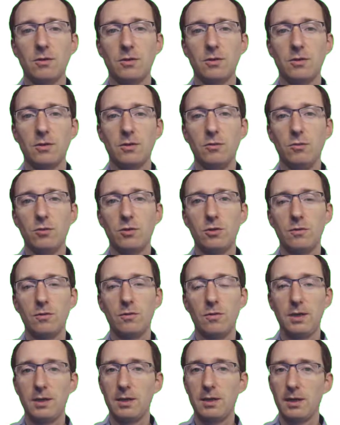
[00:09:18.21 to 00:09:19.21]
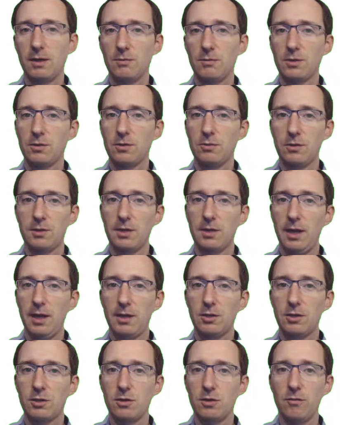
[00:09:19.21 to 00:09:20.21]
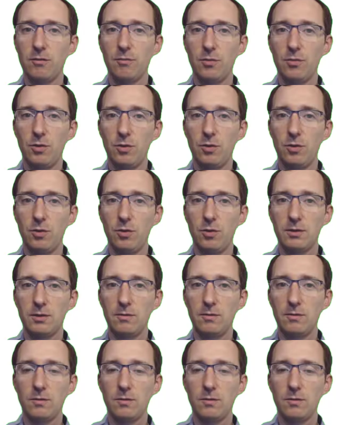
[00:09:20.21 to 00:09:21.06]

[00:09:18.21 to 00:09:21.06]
solution when it comes to the selection of brokers.